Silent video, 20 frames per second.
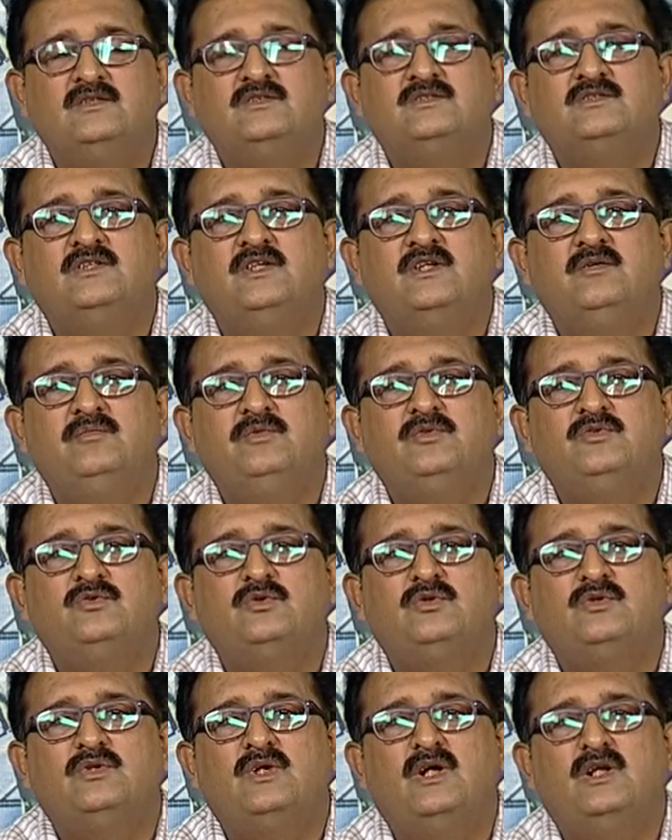step is
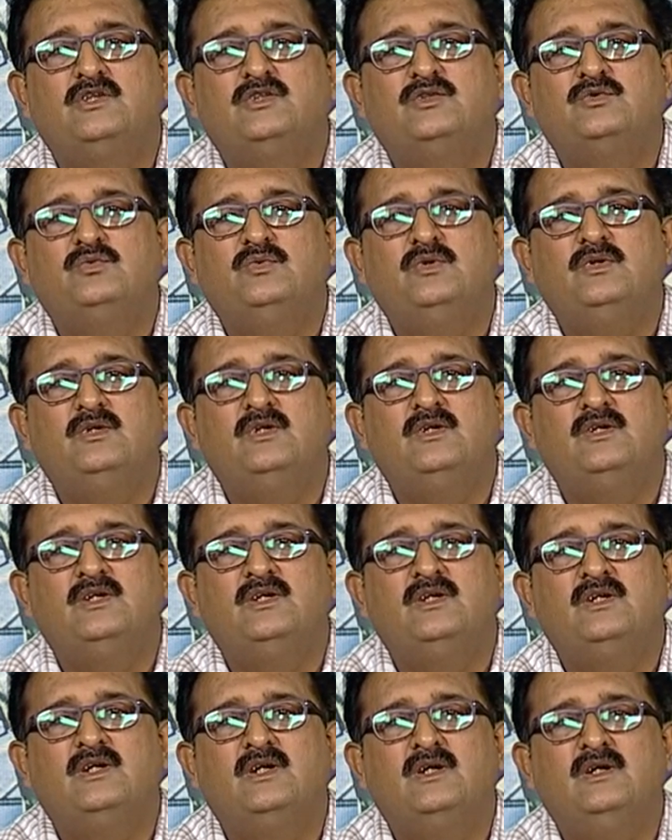to transfer the
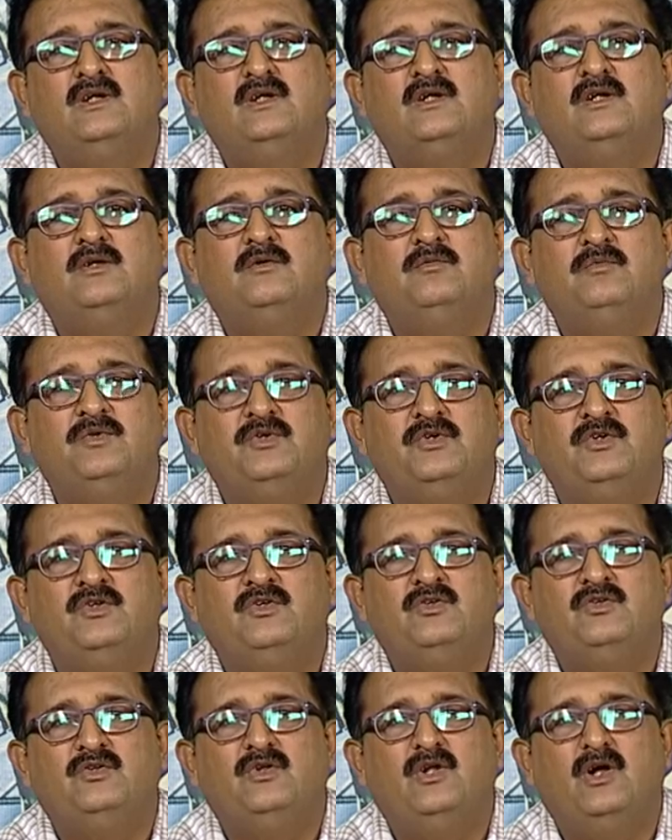data which
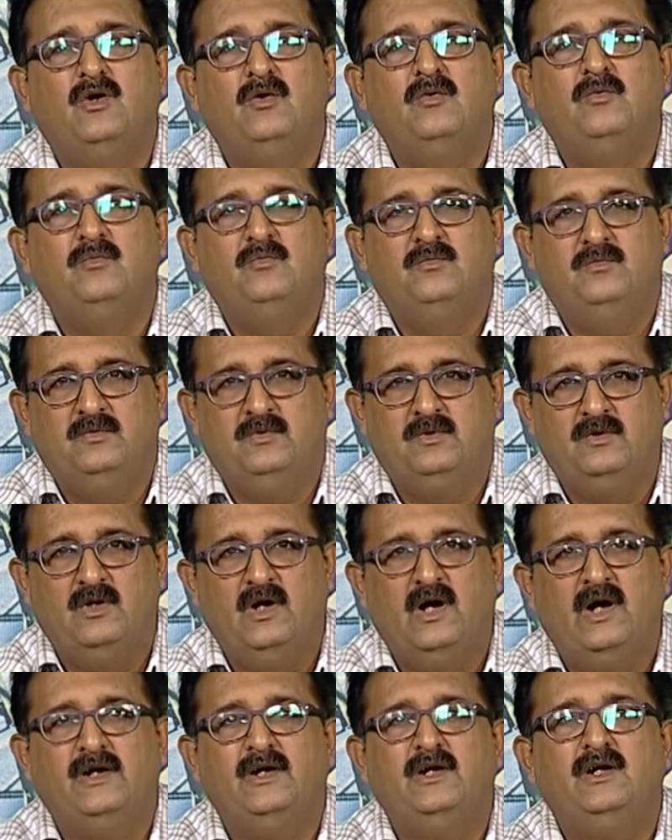is now
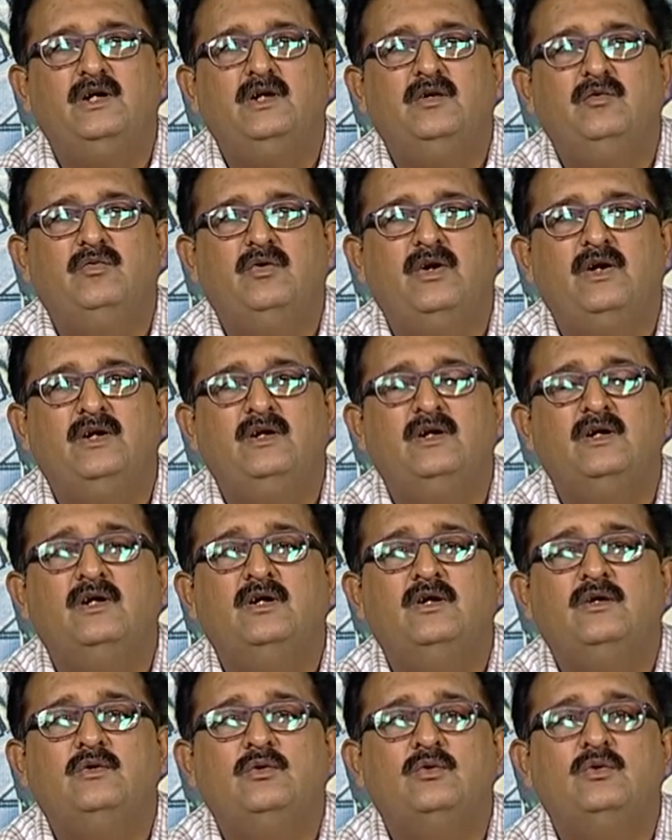identified
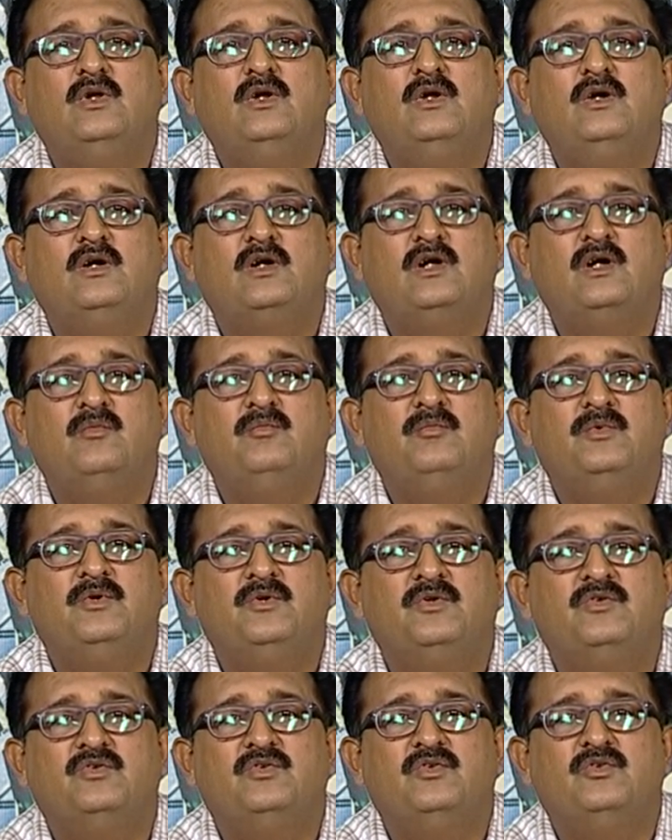to the
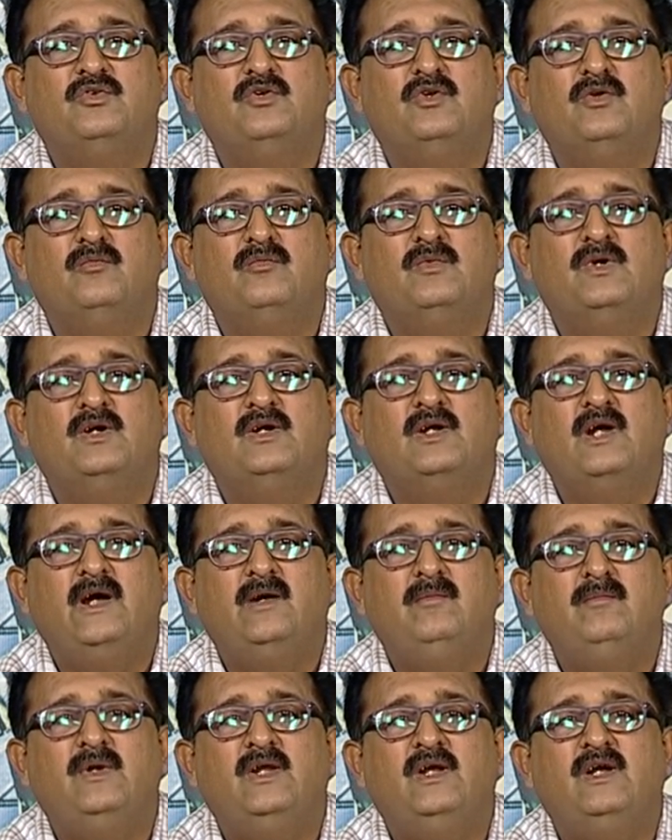computer system. The
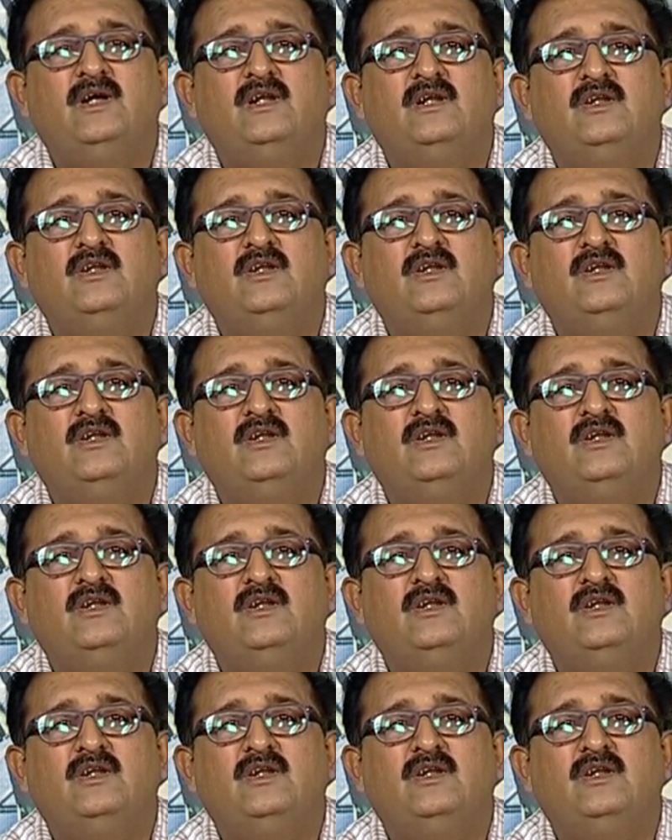time taken